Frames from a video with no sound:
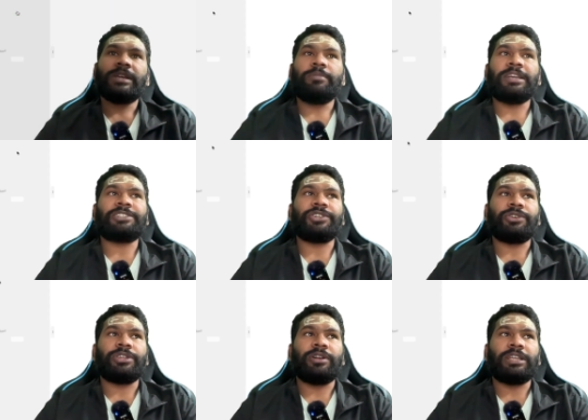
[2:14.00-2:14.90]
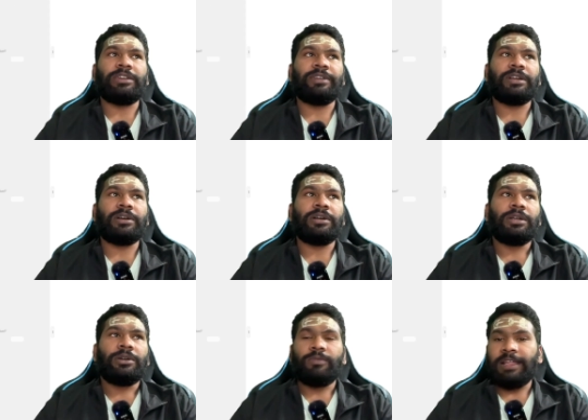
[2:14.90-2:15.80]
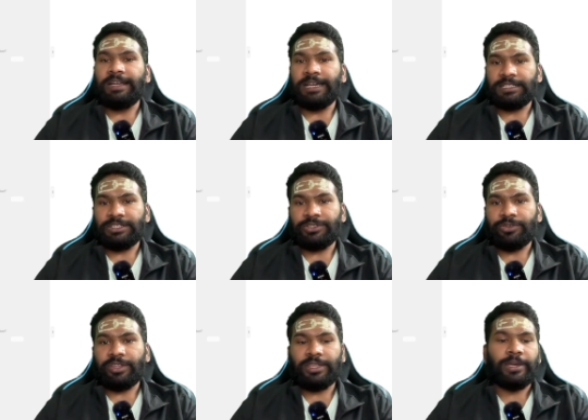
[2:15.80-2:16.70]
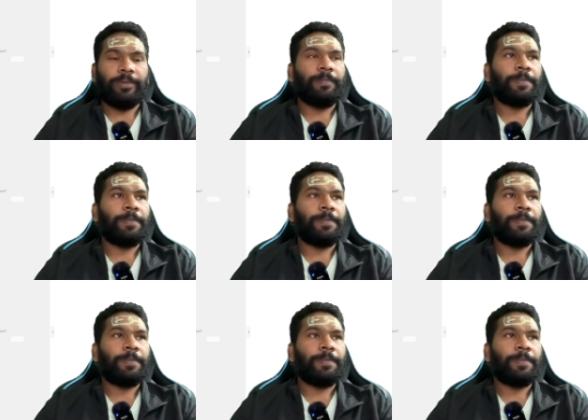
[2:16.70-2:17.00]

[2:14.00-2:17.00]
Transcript: make sure you are giving a valid access token there